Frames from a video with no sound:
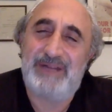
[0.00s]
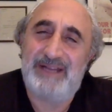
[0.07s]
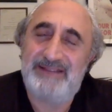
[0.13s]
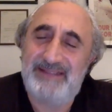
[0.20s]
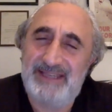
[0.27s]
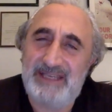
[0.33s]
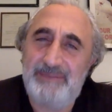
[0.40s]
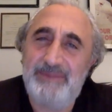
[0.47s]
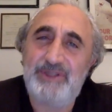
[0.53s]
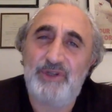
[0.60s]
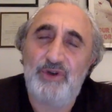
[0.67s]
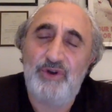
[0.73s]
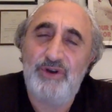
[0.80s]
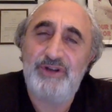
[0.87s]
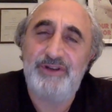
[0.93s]
I think a bit
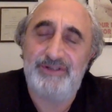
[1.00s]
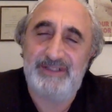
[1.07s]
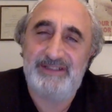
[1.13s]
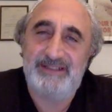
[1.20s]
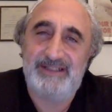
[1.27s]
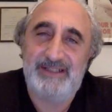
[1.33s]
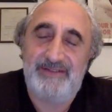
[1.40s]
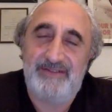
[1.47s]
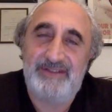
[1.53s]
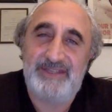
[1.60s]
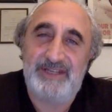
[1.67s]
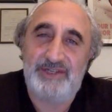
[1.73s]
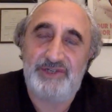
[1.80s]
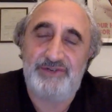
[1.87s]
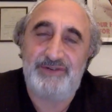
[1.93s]
earlier than the 11th
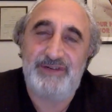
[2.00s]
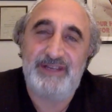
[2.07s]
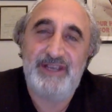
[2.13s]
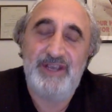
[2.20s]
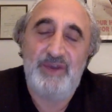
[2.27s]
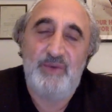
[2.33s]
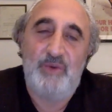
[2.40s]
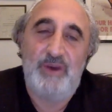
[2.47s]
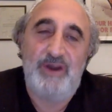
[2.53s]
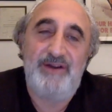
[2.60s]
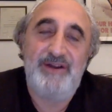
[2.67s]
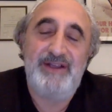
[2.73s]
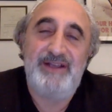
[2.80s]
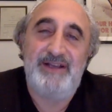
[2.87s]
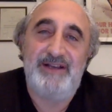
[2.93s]
century, where
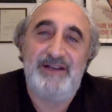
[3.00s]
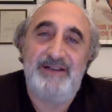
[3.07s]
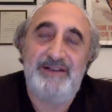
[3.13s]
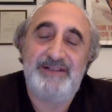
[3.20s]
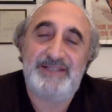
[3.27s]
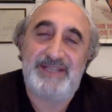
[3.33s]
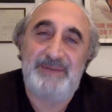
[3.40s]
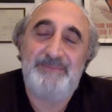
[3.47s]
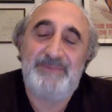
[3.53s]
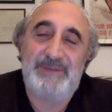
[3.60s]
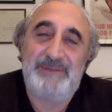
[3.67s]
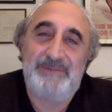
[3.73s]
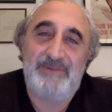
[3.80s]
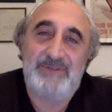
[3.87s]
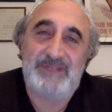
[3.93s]
uh, some
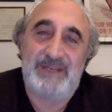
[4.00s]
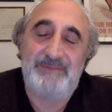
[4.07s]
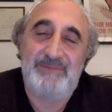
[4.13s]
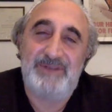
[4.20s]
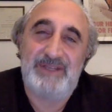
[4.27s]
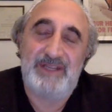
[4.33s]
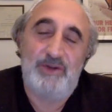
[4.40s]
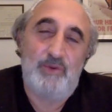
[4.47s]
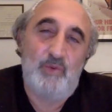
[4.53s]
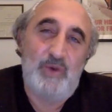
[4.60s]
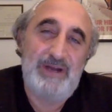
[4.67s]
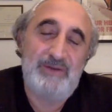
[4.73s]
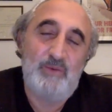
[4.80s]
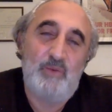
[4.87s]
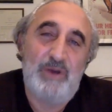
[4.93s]
people, some you know,
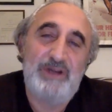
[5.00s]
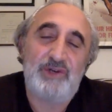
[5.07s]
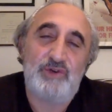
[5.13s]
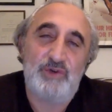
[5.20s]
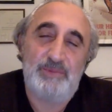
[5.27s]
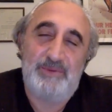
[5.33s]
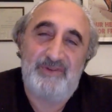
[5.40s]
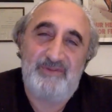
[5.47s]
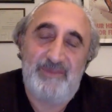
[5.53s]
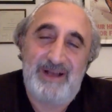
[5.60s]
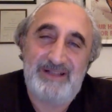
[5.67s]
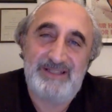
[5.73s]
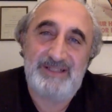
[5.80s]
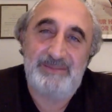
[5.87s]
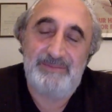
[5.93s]
one one group of
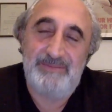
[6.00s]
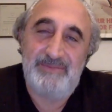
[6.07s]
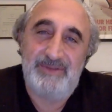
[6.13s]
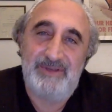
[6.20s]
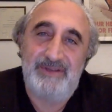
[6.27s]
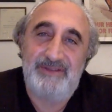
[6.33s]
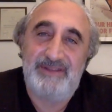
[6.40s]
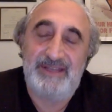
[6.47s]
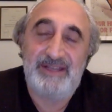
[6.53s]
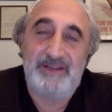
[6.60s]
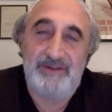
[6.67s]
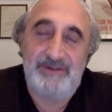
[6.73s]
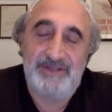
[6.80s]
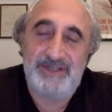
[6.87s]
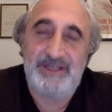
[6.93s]
Muslim uh,
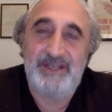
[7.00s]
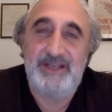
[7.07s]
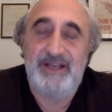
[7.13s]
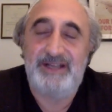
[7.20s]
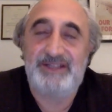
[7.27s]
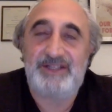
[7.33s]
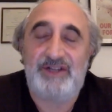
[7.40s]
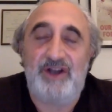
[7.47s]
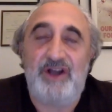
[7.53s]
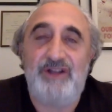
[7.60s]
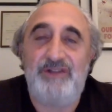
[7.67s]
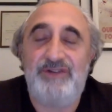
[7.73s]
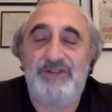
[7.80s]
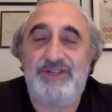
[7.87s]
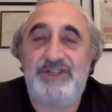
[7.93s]
thinkers and
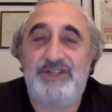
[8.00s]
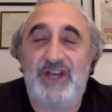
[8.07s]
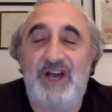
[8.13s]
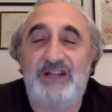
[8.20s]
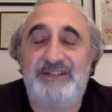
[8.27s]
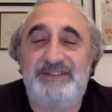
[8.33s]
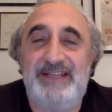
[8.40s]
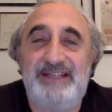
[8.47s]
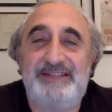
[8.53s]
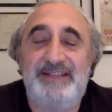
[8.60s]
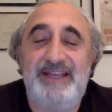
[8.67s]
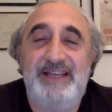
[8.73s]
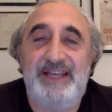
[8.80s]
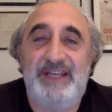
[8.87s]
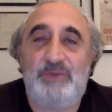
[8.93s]
scholars thought that
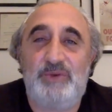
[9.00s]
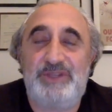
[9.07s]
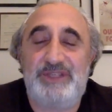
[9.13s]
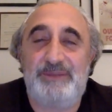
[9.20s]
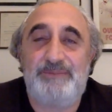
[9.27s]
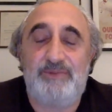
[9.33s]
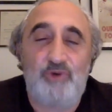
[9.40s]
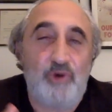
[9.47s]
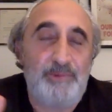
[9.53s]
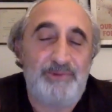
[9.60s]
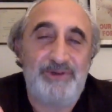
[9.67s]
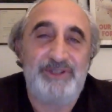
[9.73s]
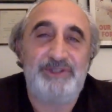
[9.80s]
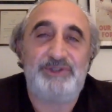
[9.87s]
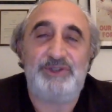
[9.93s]
it was
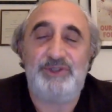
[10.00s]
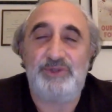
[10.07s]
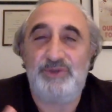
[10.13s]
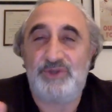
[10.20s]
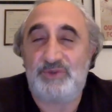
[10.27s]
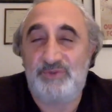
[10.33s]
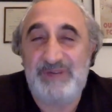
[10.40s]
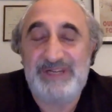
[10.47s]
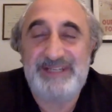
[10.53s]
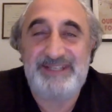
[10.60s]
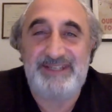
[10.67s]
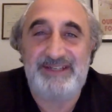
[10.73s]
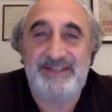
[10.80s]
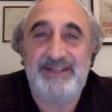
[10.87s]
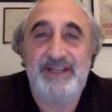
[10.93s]
appropriate to use
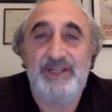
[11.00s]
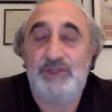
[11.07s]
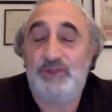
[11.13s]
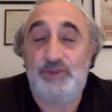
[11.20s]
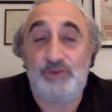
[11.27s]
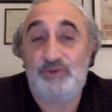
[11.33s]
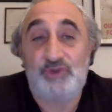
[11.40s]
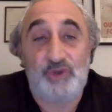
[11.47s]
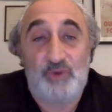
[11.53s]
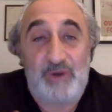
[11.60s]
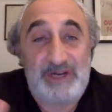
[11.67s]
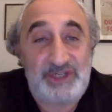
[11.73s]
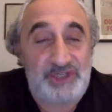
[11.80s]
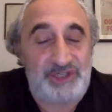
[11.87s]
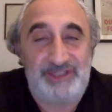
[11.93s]
reason to to
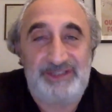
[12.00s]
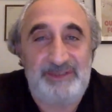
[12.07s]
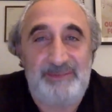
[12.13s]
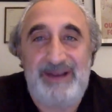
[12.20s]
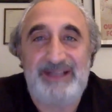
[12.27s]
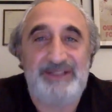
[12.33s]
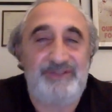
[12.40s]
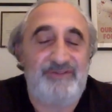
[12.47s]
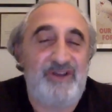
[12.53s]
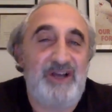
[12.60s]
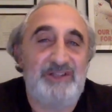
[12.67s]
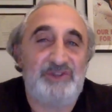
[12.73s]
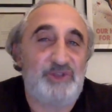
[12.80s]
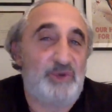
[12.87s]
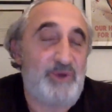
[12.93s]
question the mind of
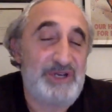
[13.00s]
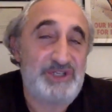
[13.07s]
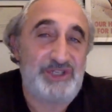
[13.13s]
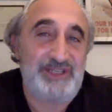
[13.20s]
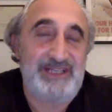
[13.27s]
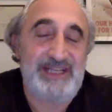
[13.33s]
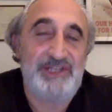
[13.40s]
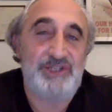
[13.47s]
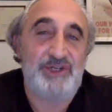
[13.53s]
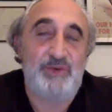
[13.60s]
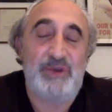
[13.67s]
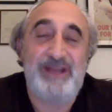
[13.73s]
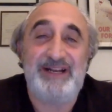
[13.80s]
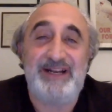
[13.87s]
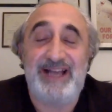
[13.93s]
God, to question nature,
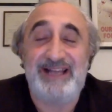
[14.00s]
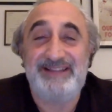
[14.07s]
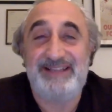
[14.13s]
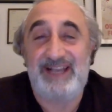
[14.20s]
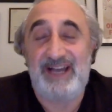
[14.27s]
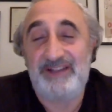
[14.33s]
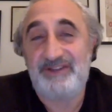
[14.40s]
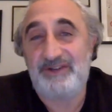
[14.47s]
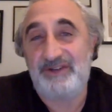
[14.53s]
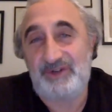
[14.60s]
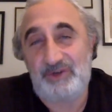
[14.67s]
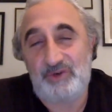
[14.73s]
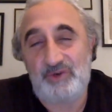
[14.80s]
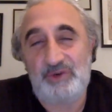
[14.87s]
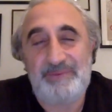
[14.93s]
and and the other
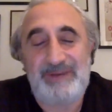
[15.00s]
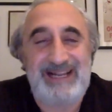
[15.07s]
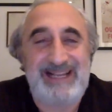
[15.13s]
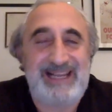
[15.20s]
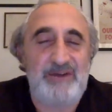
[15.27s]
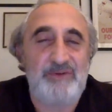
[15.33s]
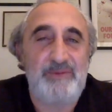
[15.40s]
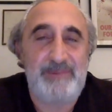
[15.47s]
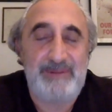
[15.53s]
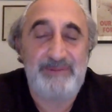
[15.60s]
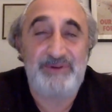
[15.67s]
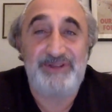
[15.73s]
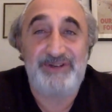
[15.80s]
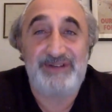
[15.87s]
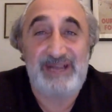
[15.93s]
group, and I can't
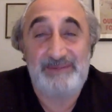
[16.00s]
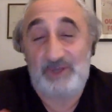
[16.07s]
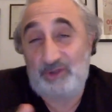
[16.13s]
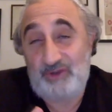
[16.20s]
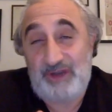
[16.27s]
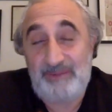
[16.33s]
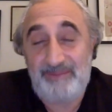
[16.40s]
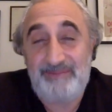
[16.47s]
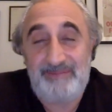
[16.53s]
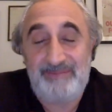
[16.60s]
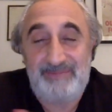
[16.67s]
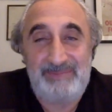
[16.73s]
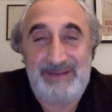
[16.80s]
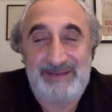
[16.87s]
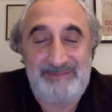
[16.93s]
remember their names, although I'm
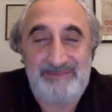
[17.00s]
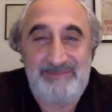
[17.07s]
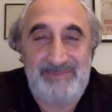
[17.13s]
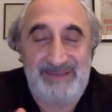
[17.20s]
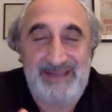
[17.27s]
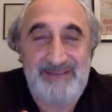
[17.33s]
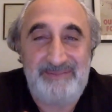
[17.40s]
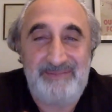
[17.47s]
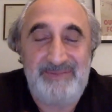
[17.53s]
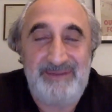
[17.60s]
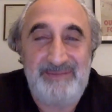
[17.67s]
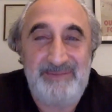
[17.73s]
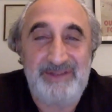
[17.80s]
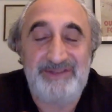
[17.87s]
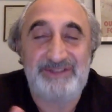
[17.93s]
my my my
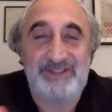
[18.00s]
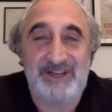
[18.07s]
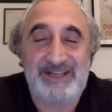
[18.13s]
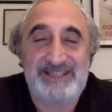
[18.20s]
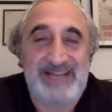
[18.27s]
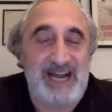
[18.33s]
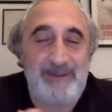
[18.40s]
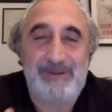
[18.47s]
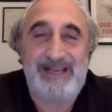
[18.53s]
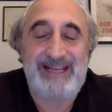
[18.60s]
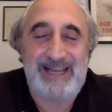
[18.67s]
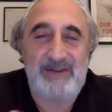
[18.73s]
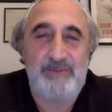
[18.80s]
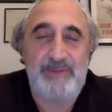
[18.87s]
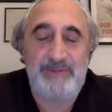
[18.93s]
mother tongue is Arabic, I
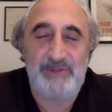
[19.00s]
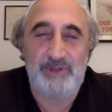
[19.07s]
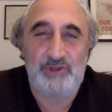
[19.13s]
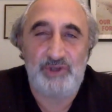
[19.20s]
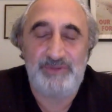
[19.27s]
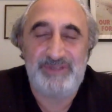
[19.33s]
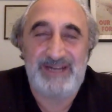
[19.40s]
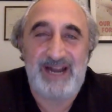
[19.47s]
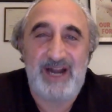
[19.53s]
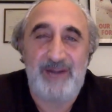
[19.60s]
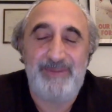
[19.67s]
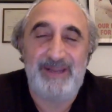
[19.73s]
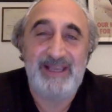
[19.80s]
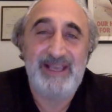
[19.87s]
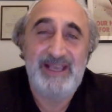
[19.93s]
can't remember the terms in
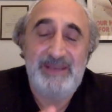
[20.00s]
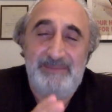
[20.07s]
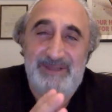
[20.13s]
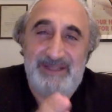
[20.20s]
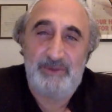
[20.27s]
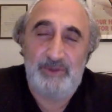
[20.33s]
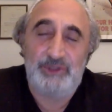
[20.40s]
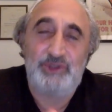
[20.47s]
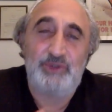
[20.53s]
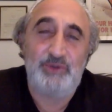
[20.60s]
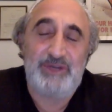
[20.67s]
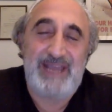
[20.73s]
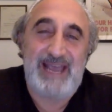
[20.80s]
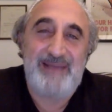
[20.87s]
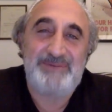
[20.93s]
Arabic, but there were two
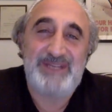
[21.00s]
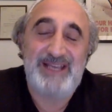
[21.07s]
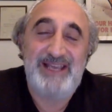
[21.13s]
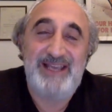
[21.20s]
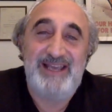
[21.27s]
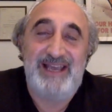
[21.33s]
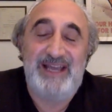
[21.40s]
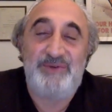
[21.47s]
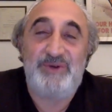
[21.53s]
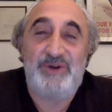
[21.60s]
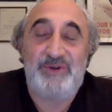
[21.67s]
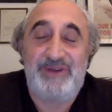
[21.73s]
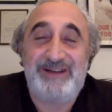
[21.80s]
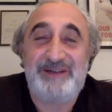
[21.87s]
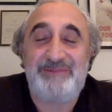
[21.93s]
camps, and
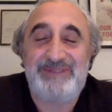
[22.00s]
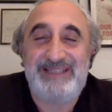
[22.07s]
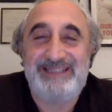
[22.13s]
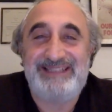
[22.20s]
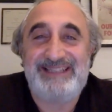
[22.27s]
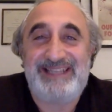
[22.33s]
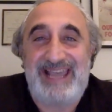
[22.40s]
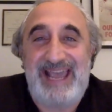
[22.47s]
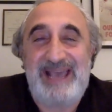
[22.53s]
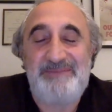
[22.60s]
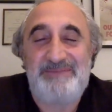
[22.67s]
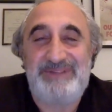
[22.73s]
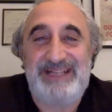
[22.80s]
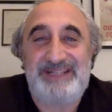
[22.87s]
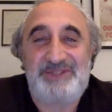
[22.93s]
regrettably, the
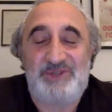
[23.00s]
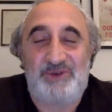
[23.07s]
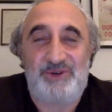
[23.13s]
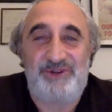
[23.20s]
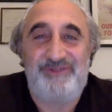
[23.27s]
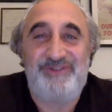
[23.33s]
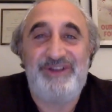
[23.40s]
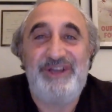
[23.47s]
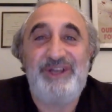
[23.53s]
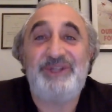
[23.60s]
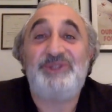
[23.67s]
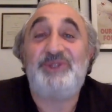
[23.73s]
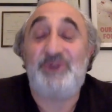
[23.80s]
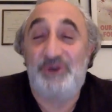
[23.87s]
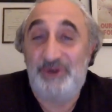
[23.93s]
camp that sort of
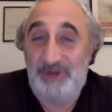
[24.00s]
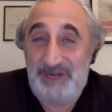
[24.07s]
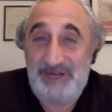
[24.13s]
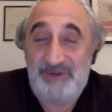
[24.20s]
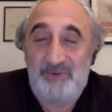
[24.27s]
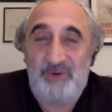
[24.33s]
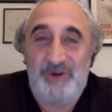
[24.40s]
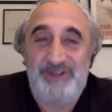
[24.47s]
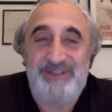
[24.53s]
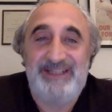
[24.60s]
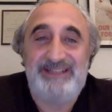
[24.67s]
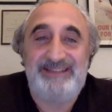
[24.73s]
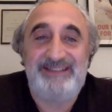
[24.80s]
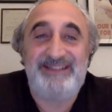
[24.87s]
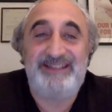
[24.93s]
turned inward
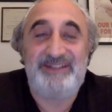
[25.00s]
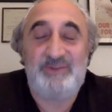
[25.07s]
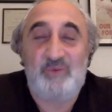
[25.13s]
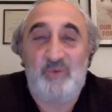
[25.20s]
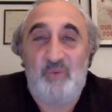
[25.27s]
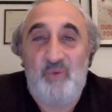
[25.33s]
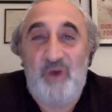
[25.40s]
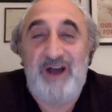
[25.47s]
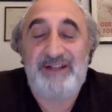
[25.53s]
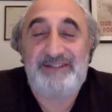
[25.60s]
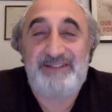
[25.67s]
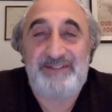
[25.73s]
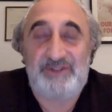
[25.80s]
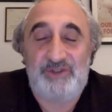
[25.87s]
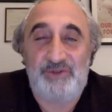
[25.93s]
that didn't
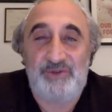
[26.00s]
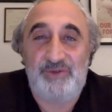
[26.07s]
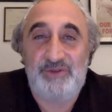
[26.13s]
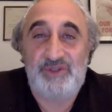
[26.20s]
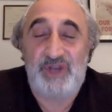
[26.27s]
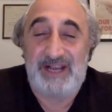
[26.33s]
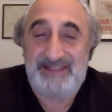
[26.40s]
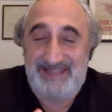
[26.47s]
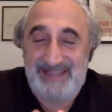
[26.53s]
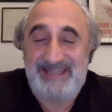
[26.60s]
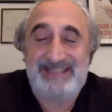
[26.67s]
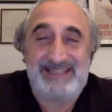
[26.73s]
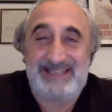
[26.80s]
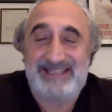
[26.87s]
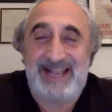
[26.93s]
want to. So I think
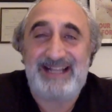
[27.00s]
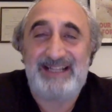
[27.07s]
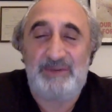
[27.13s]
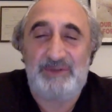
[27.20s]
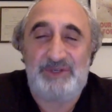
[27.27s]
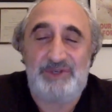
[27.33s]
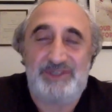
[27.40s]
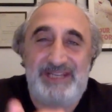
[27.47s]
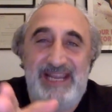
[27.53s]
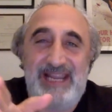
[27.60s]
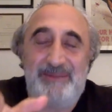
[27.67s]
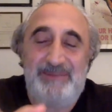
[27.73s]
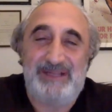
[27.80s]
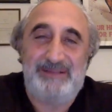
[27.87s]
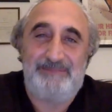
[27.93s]
it's exactly what you're
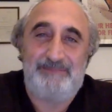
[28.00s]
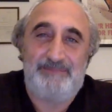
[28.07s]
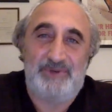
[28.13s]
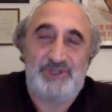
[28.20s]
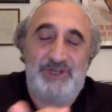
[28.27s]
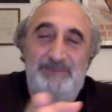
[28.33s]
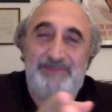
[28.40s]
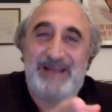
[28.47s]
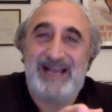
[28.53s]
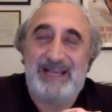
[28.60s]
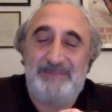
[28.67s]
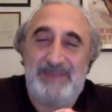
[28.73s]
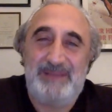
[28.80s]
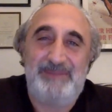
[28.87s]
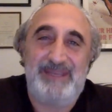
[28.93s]
saying, but push it
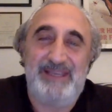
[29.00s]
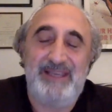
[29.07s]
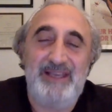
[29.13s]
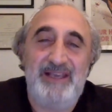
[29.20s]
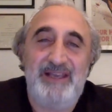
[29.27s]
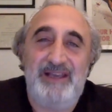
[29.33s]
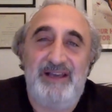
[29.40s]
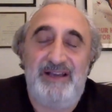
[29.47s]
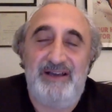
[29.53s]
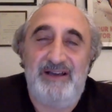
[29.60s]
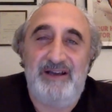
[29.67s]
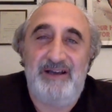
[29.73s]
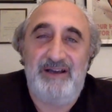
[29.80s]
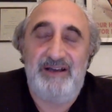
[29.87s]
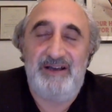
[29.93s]
back maybe
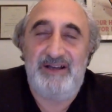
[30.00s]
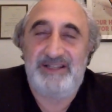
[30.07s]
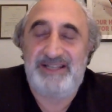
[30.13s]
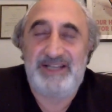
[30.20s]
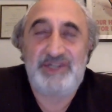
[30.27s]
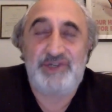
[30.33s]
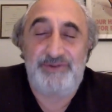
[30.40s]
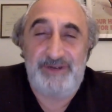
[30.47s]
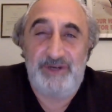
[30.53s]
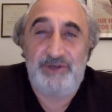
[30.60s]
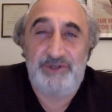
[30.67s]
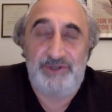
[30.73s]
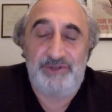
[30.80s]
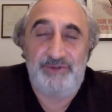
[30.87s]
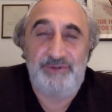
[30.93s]
a century or
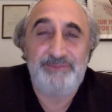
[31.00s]
two.